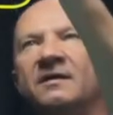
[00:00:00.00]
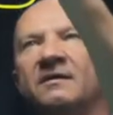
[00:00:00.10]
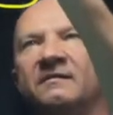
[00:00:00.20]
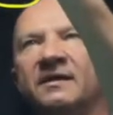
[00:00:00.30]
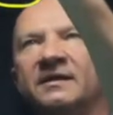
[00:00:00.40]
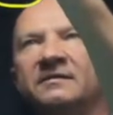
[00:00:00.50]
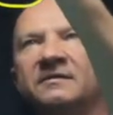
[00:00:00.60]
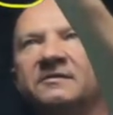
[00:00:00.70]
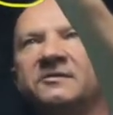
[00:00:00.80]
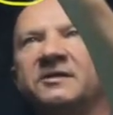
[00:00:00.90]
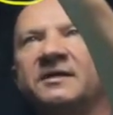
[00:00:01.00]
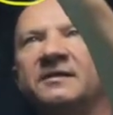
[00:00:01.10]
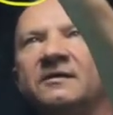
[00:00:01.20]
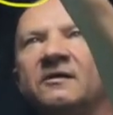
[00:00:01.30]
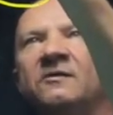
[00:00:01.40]
then she
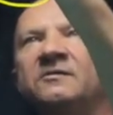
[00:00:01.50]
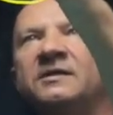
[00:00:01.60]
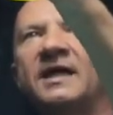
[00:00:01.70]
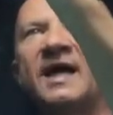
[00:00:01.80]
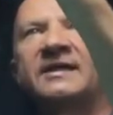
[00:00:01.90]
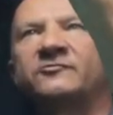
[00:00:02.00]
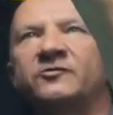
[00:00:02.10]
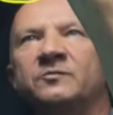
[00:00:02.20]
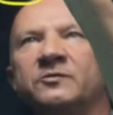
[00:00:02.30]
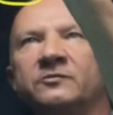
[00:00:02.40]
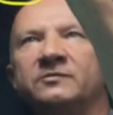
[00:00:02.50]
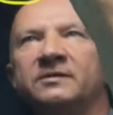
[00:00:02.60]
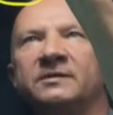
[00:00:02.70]
can only attribute